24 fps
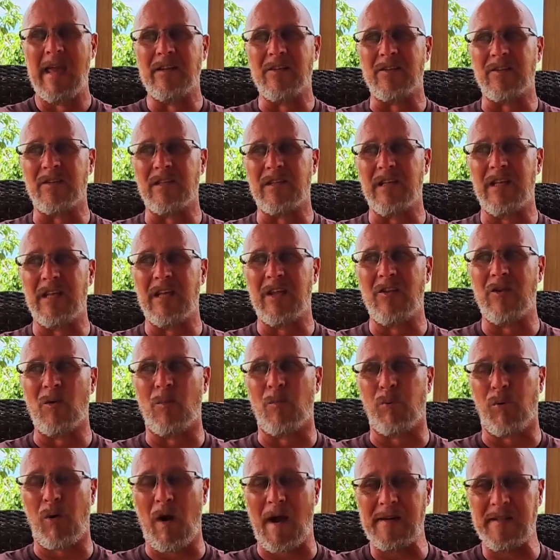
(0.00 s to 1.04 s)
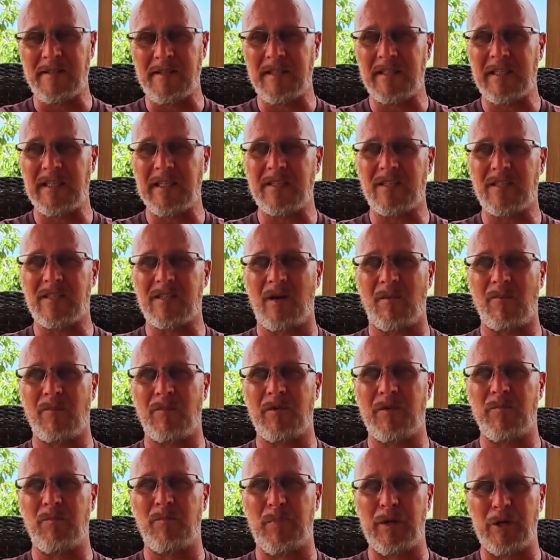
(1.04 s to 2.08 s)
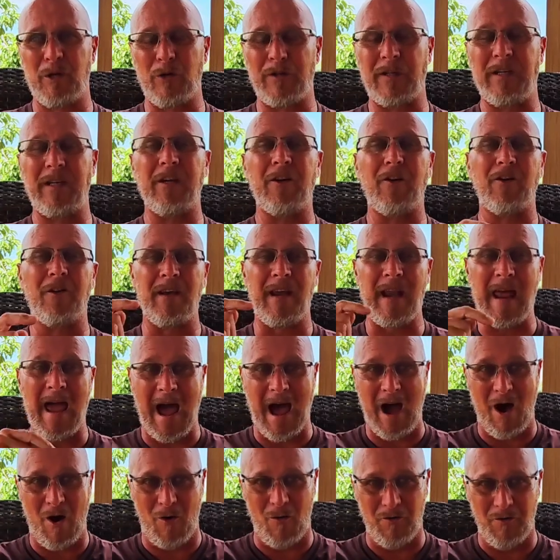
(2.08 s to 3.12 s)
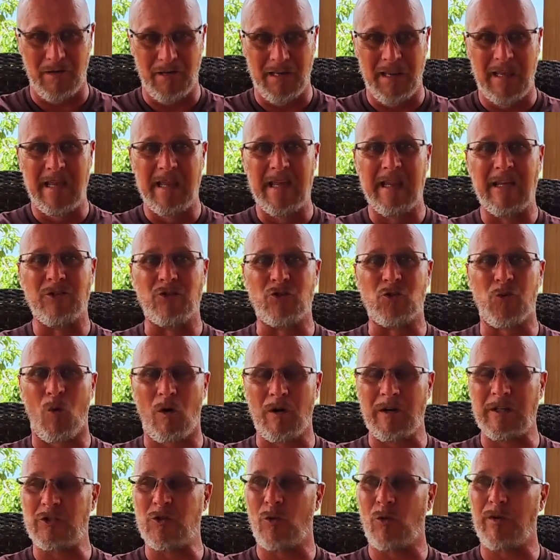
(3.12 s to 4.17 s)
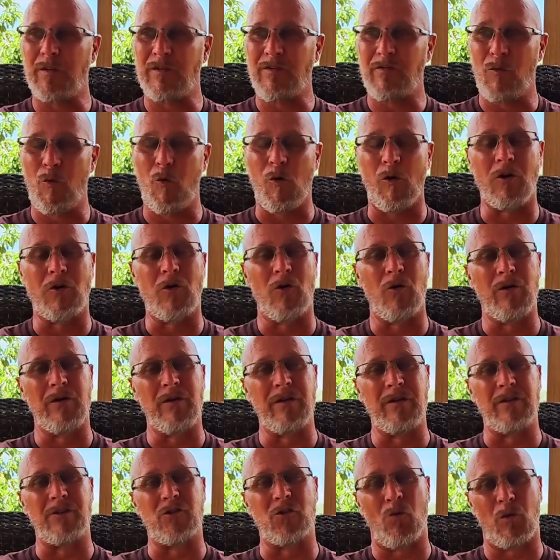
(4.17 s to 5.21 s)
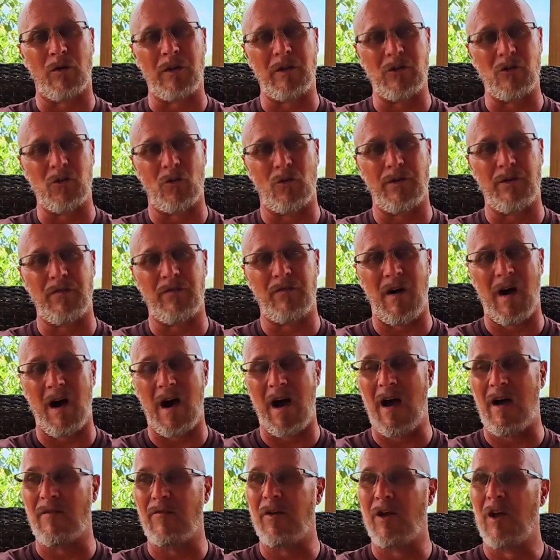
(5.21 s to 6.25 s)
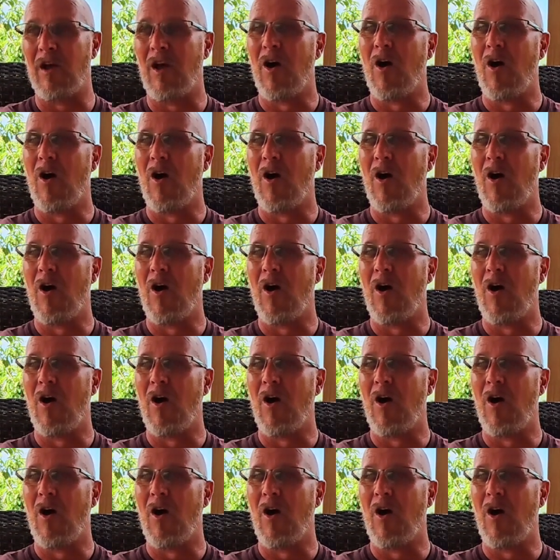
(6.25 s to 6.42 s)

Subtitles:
And the price to get something built here now in 2024 going into 2025